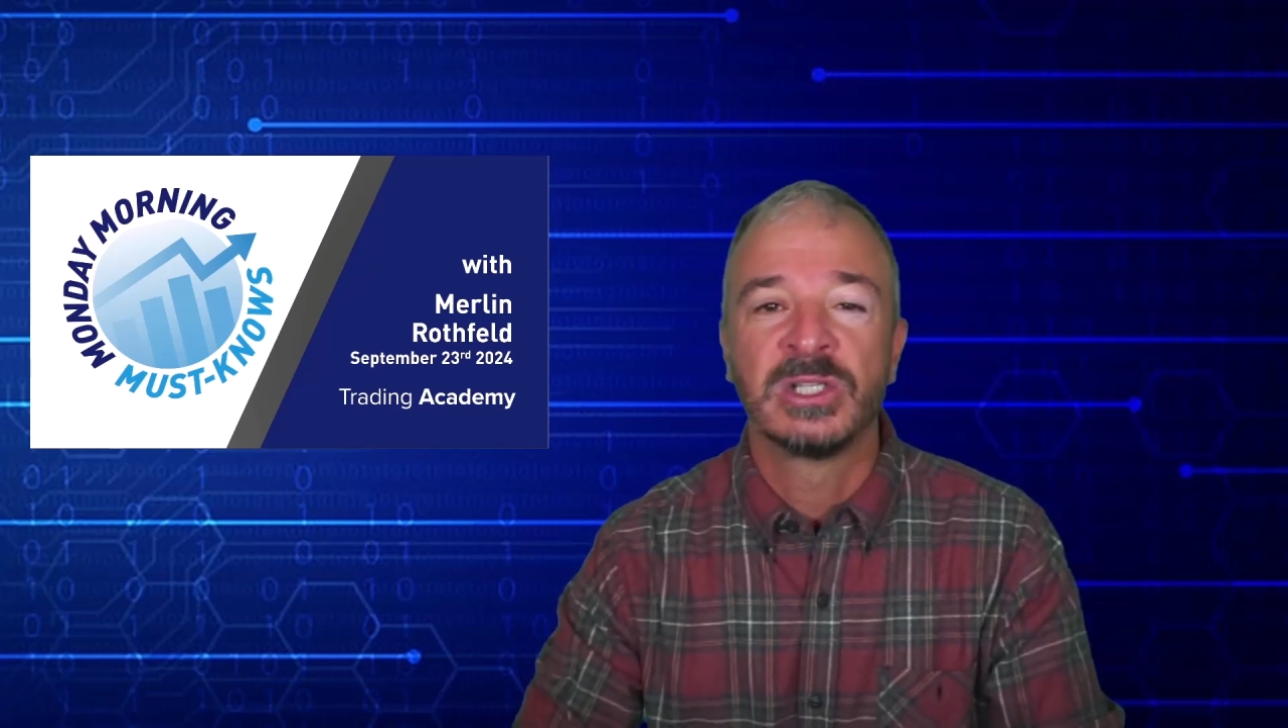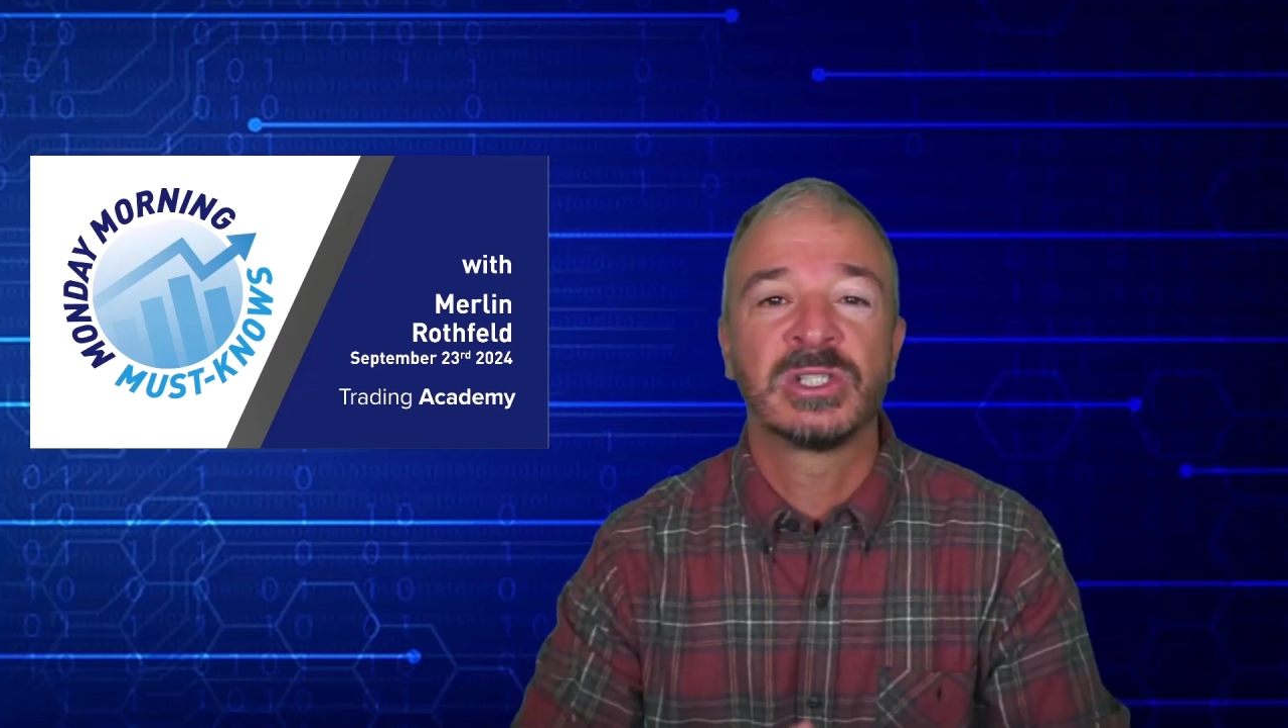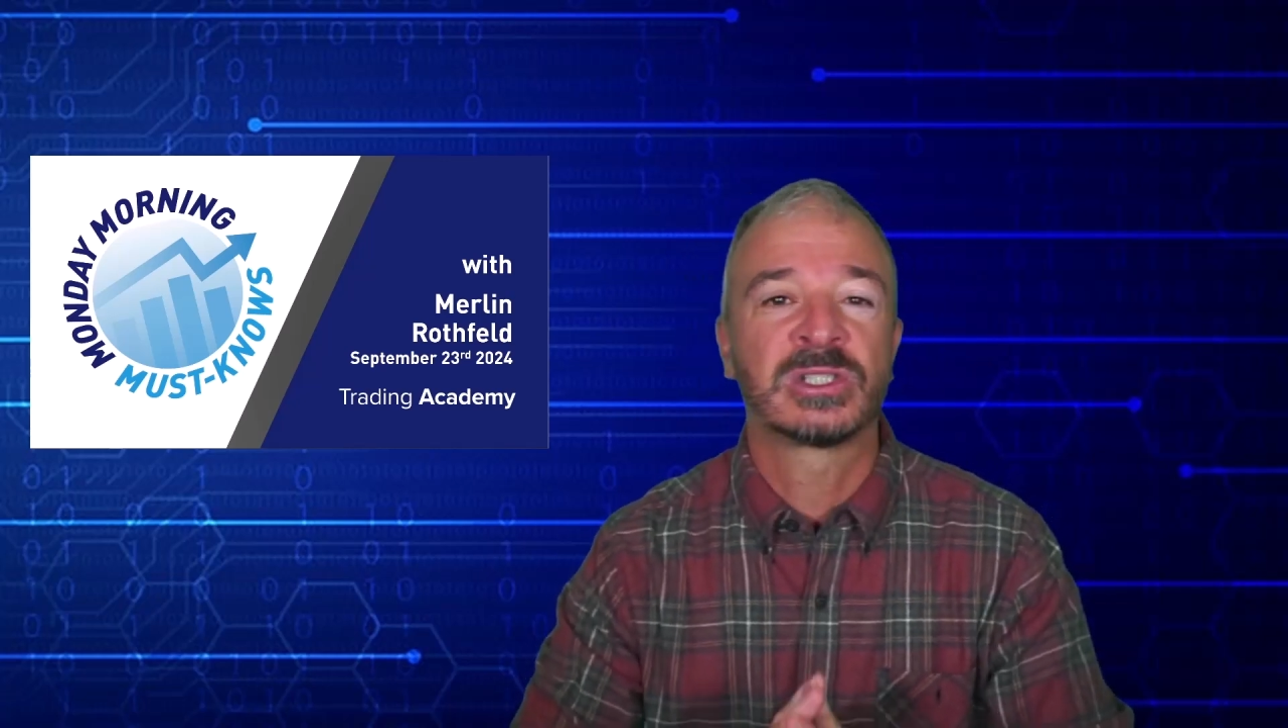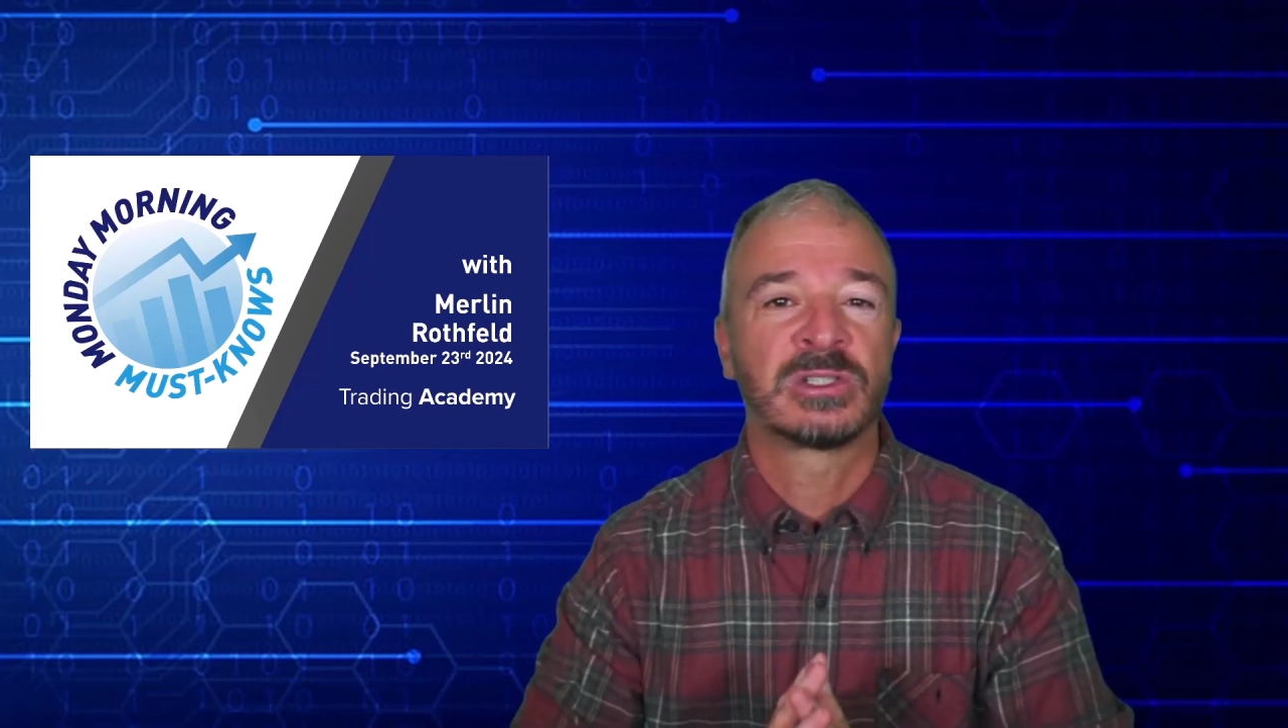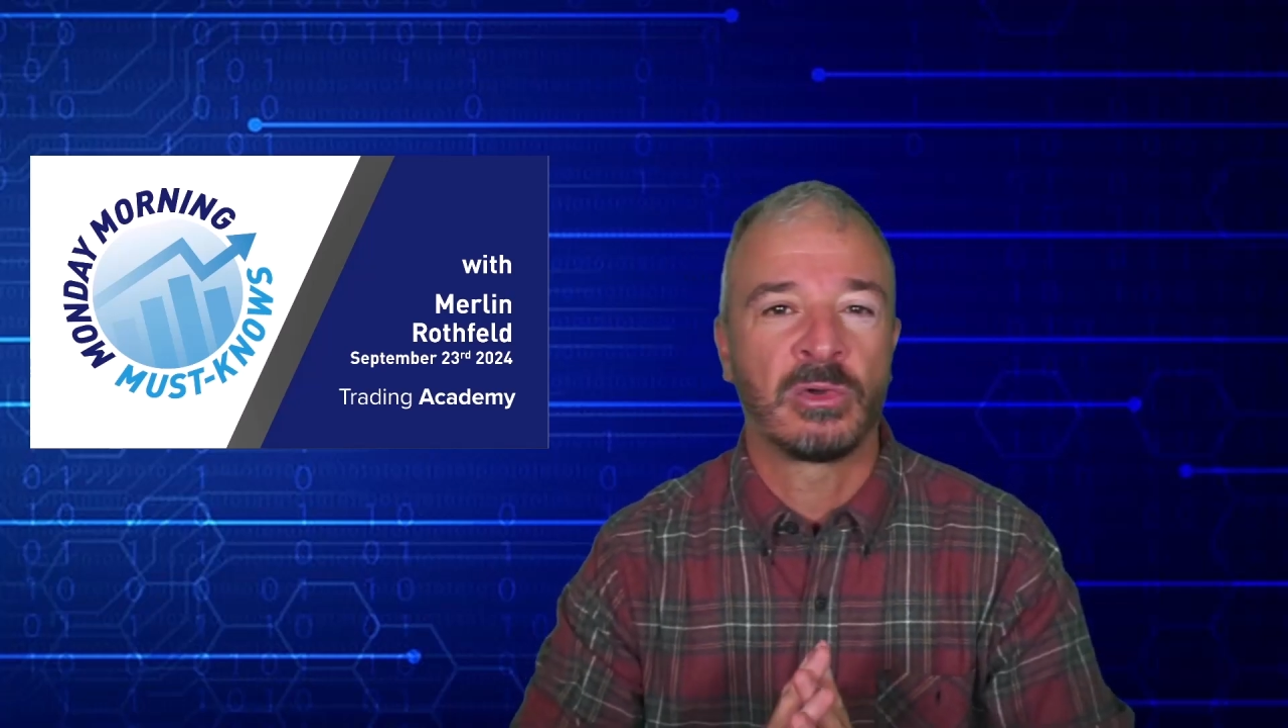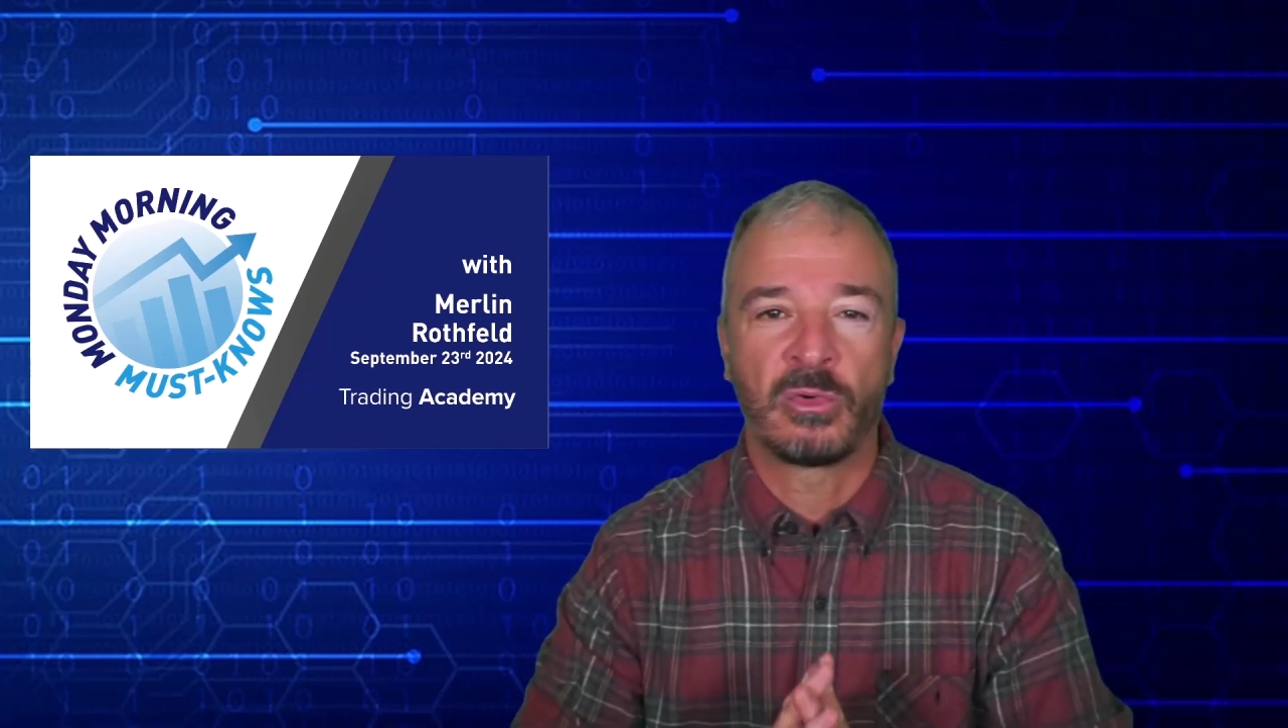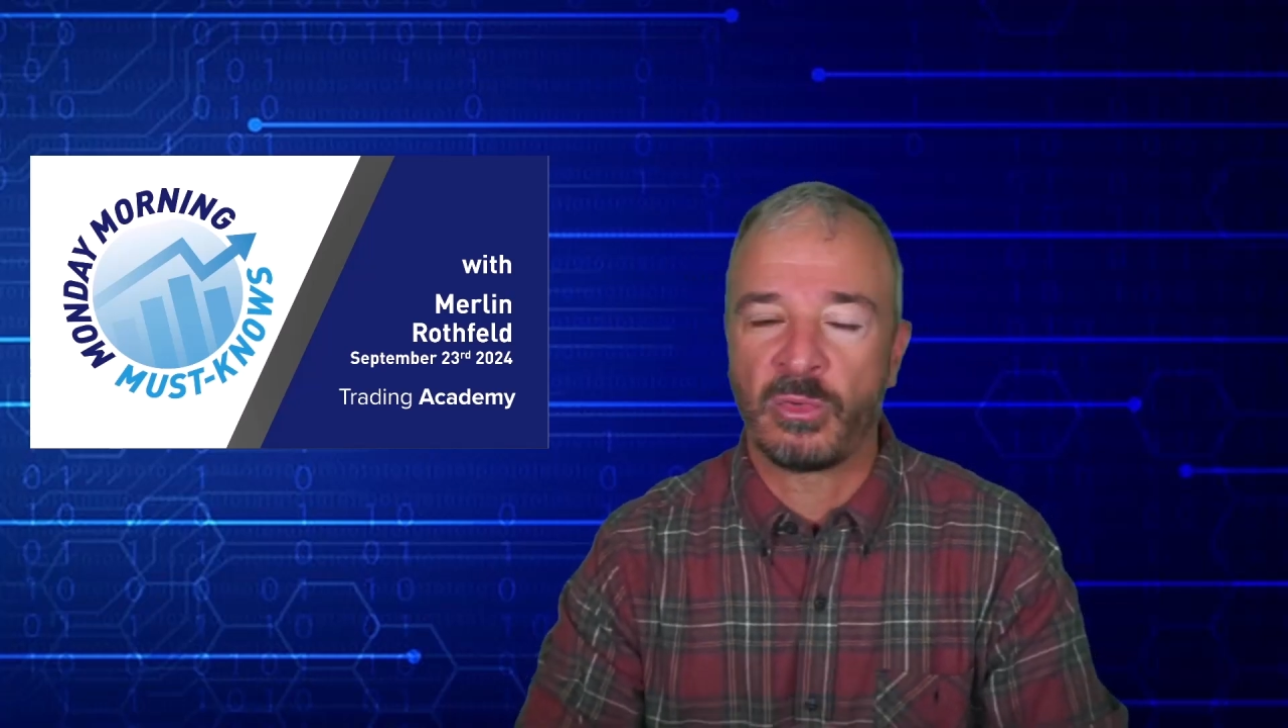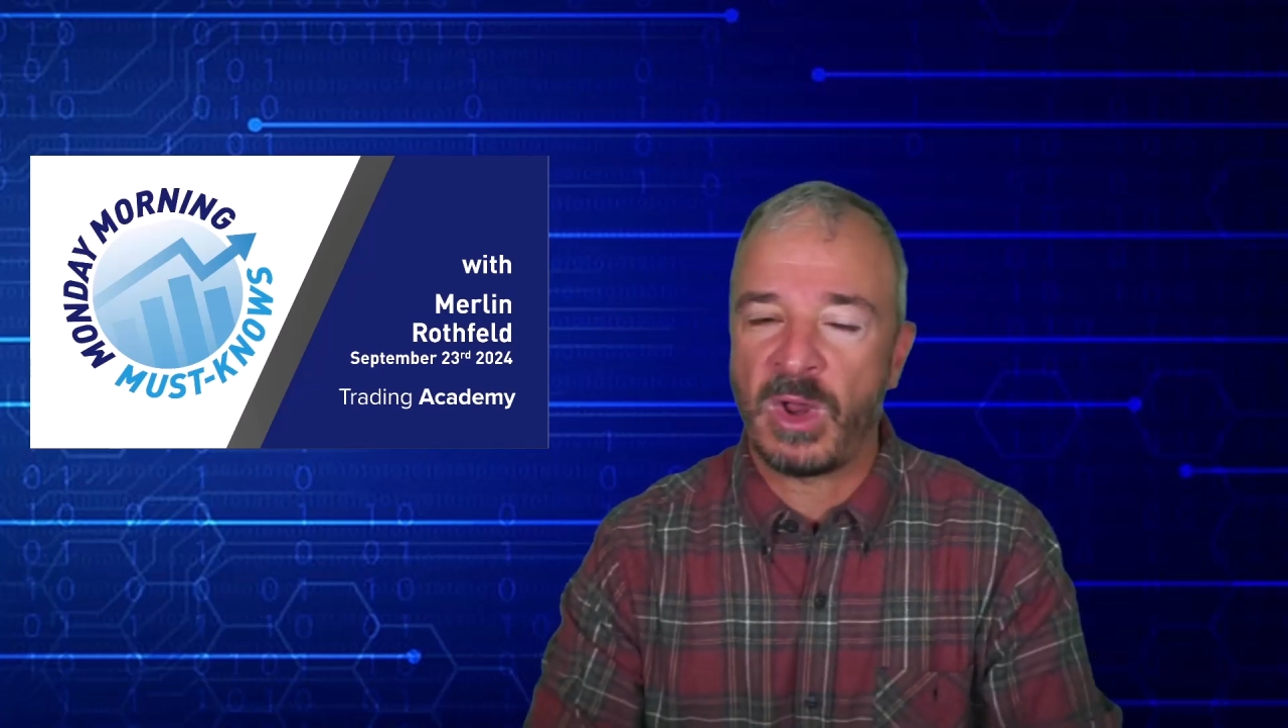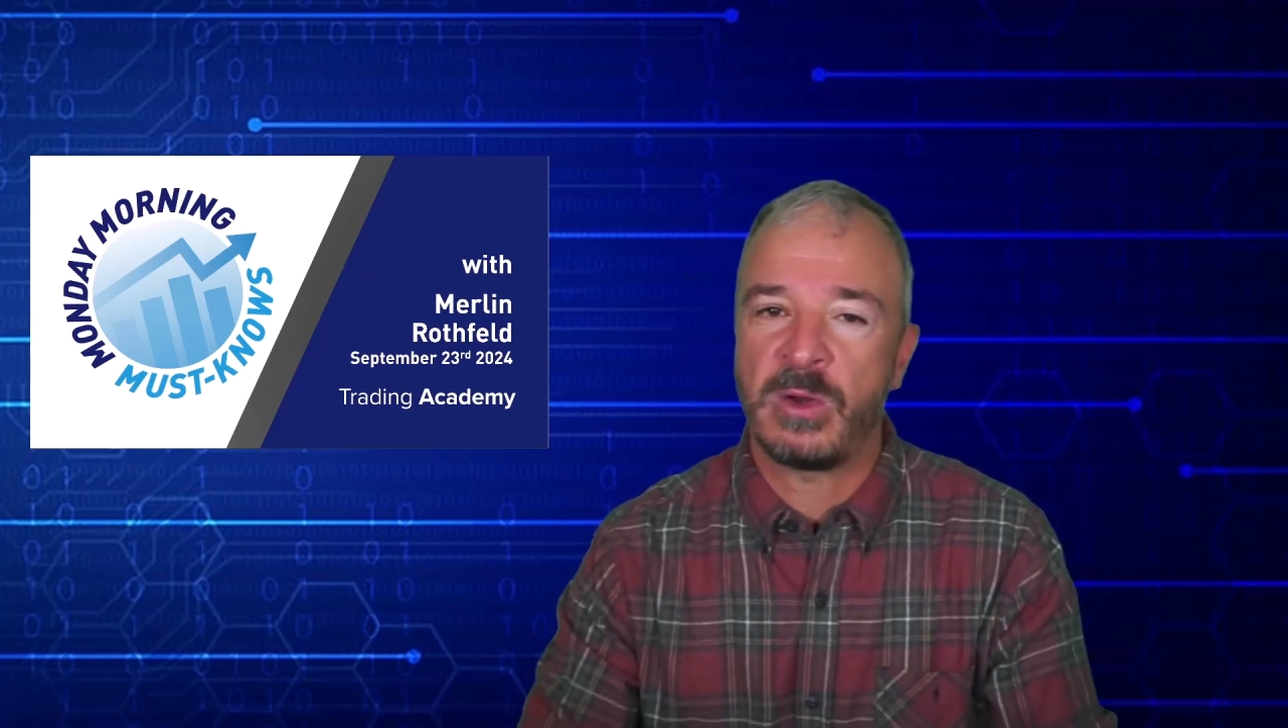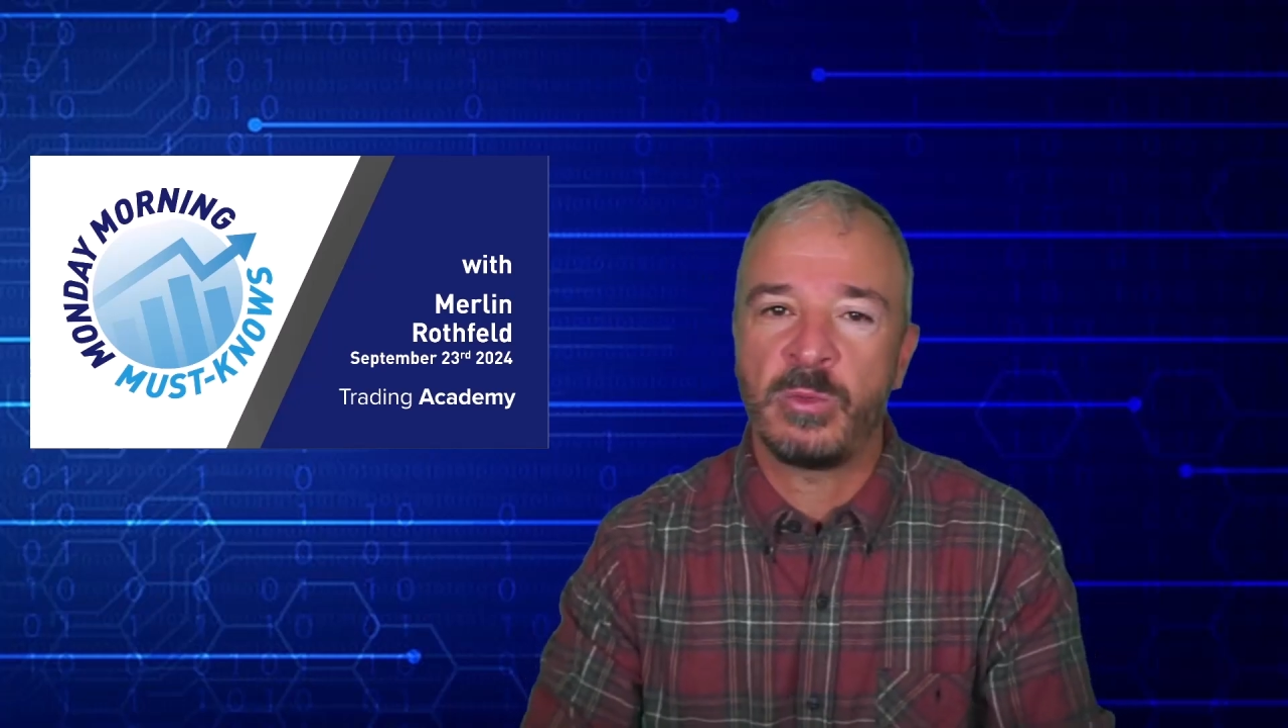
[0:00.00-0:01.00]
Just a
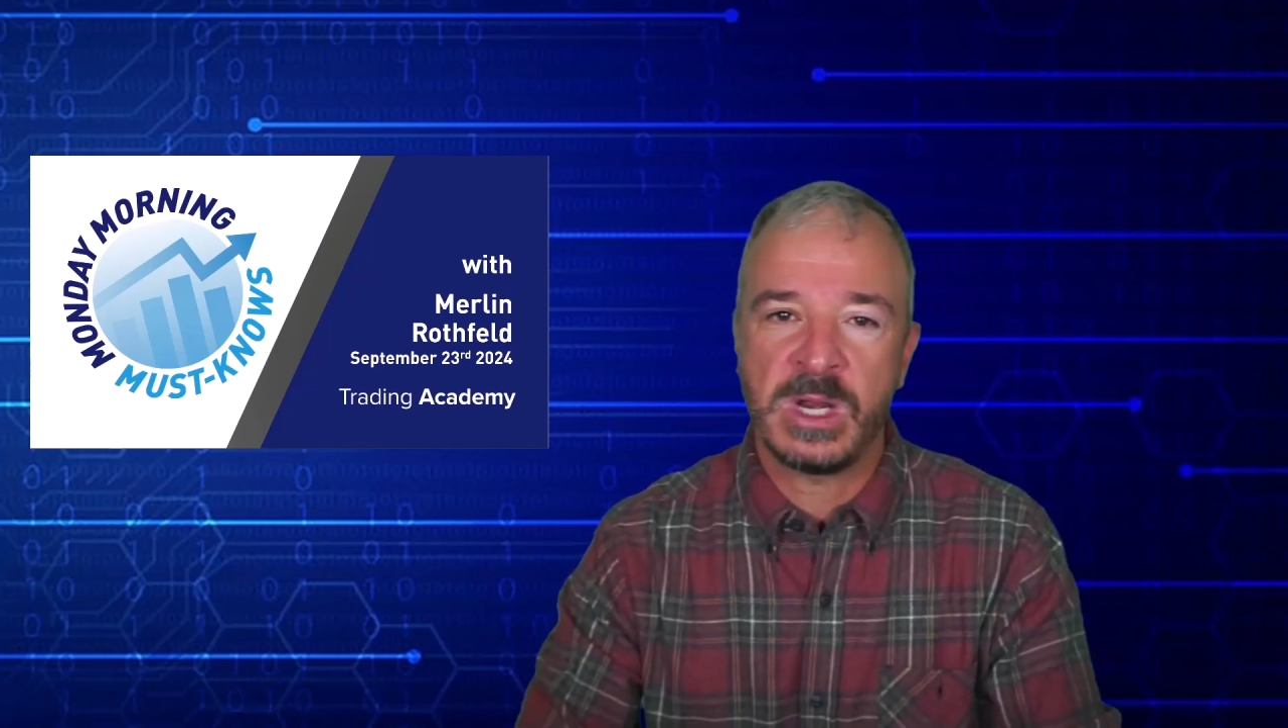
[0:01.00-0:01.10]
great